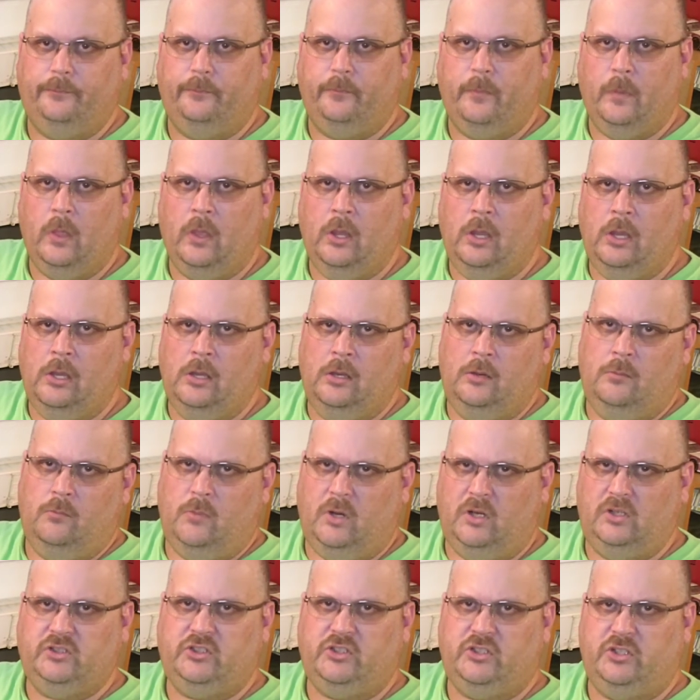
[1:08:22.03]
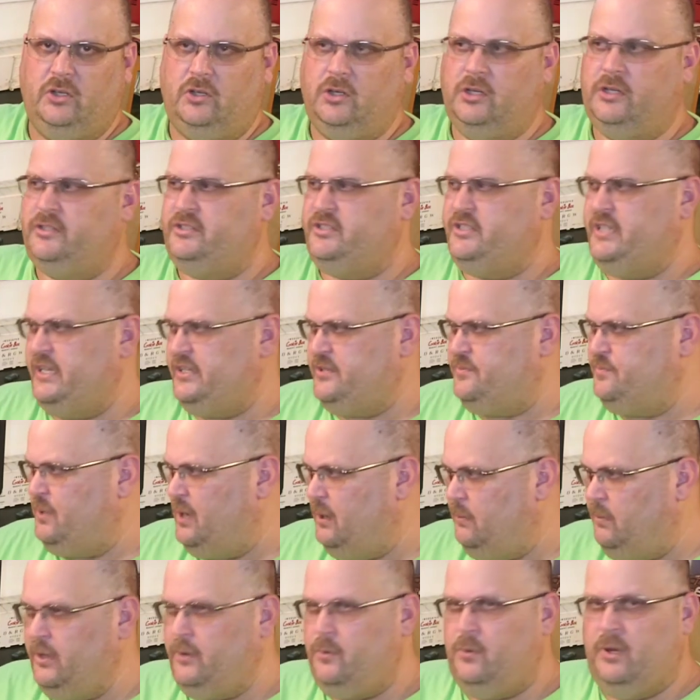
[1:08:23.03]
Most stores, that's probably what
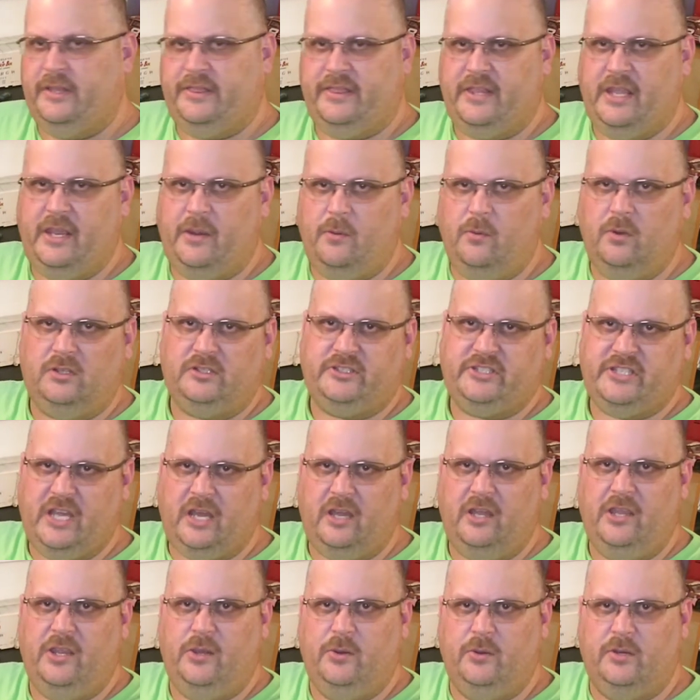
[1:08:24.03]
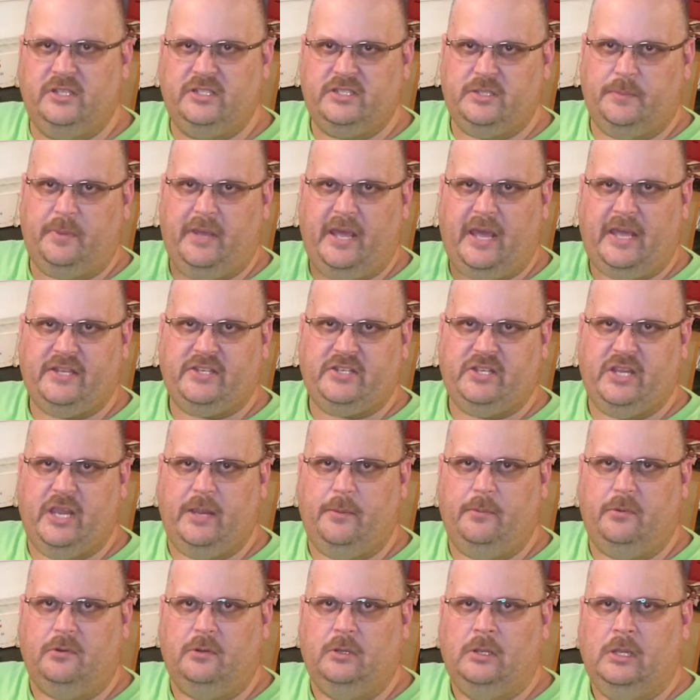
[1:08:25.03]
they will sell you is a patch cable
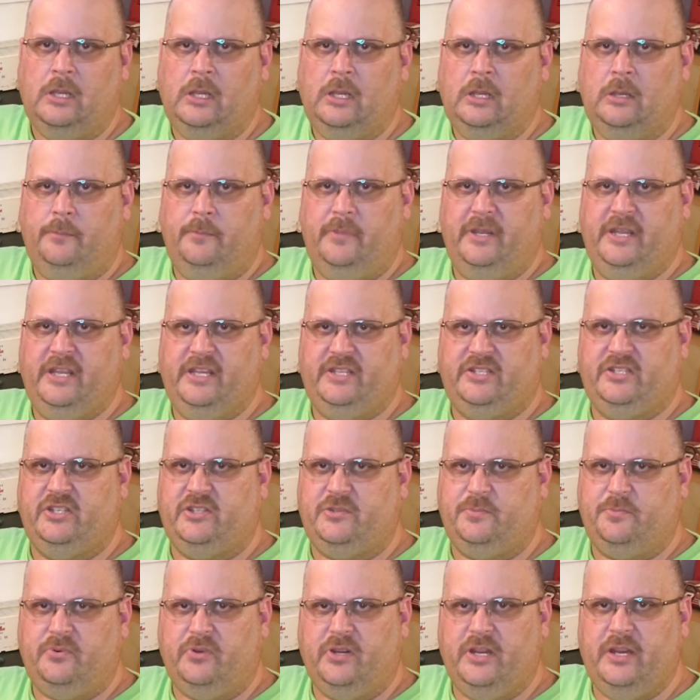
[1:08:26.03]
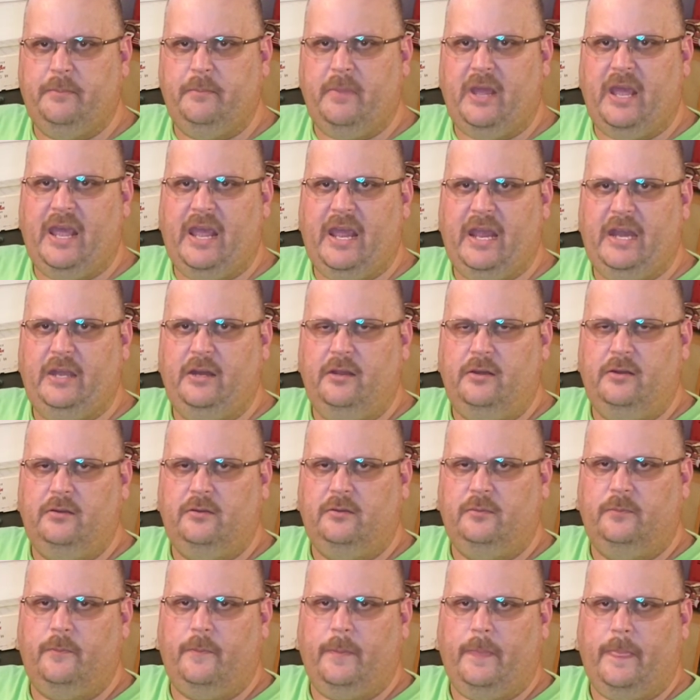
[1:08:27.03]
because it's pre-made
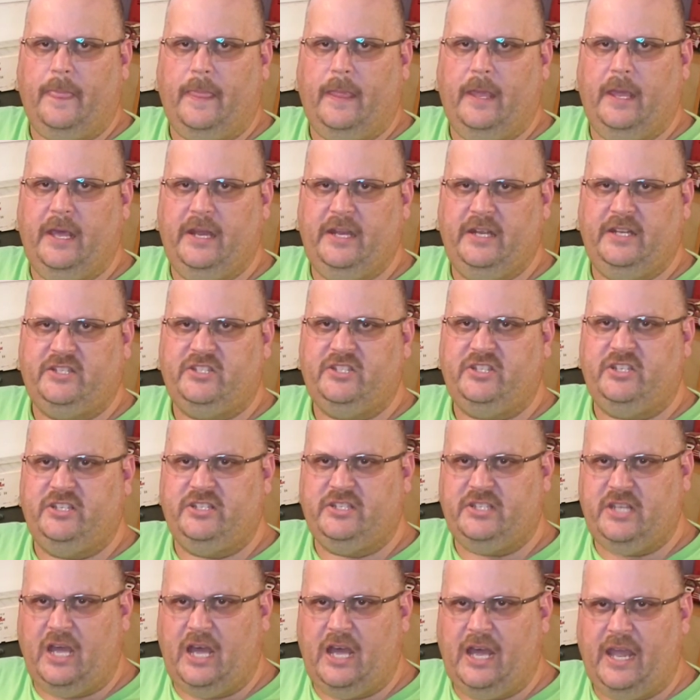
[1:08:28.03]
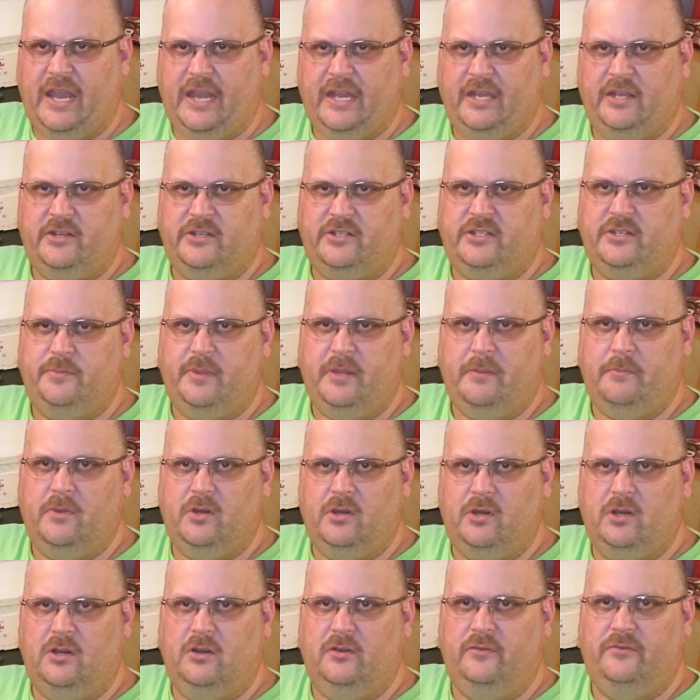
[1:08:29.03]
and it's designed to be moved.
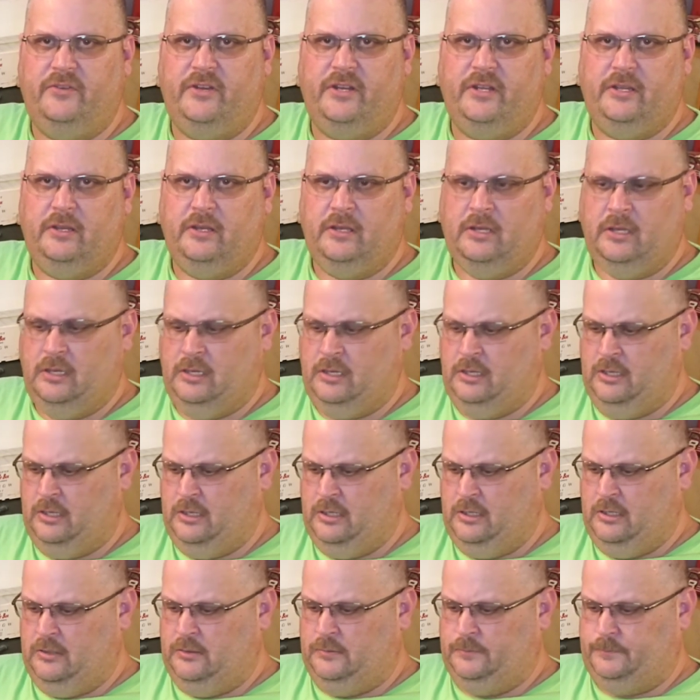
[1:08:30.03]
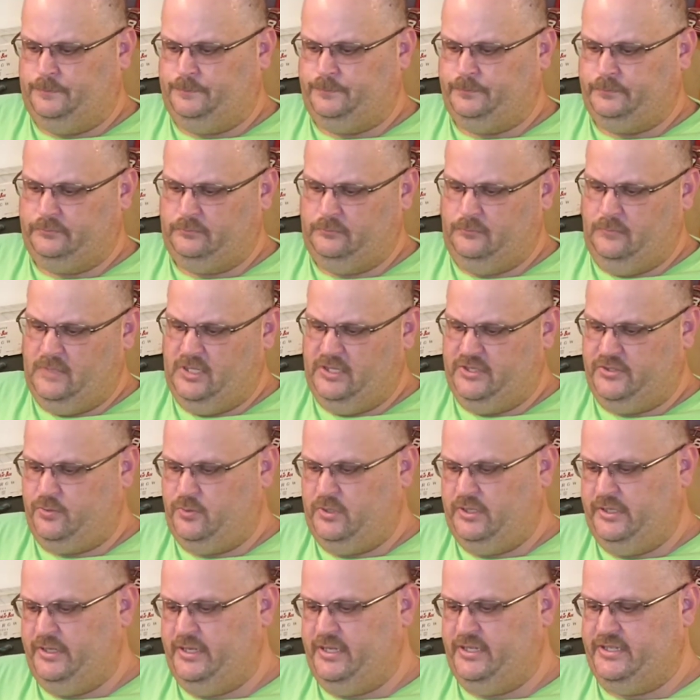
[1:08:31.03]
This one doesn't
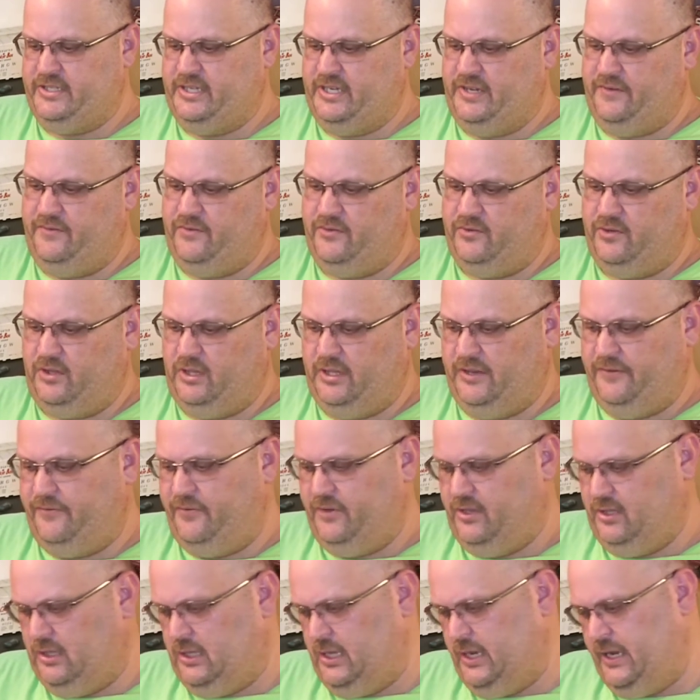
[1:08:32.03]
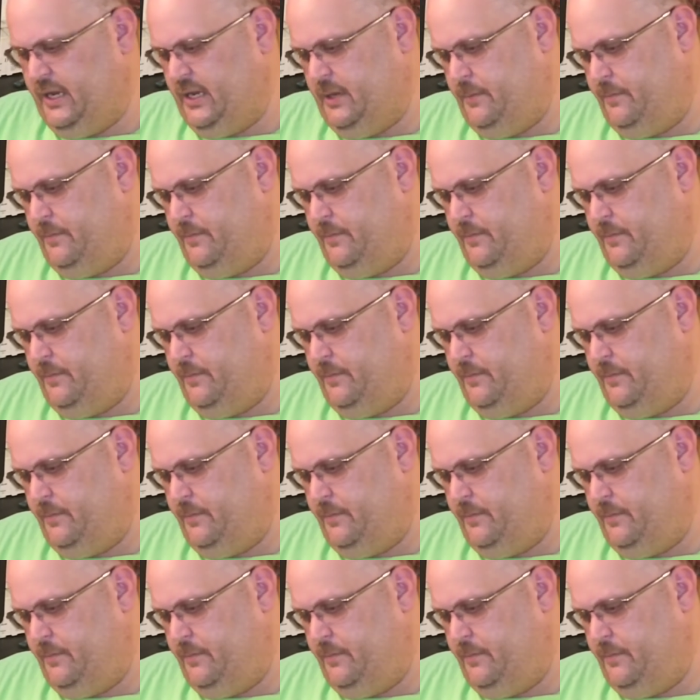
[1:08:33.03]
even really feel like a patch.